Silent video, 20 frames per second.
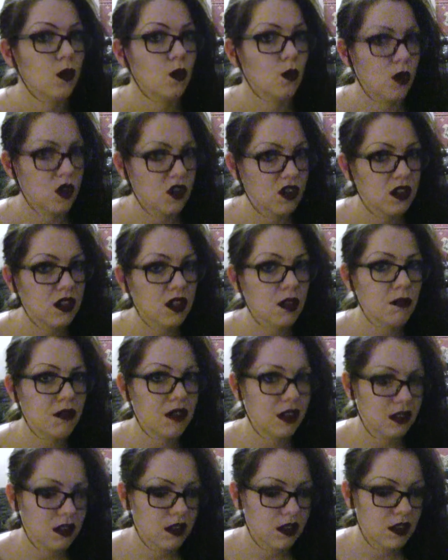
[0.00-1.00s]
Which is
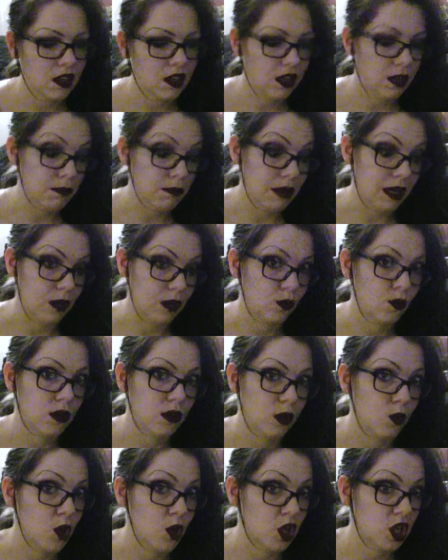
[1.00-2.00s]
something to think about when
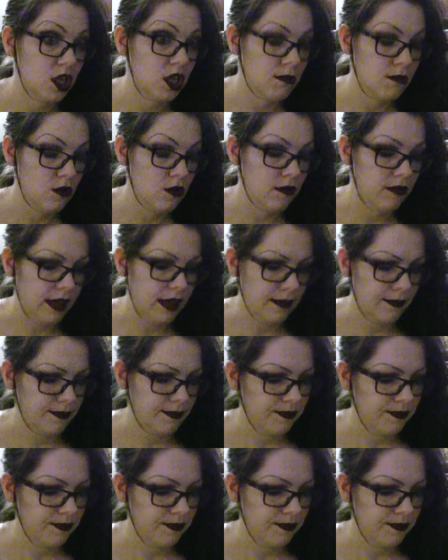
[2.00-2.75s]
you watch the movie.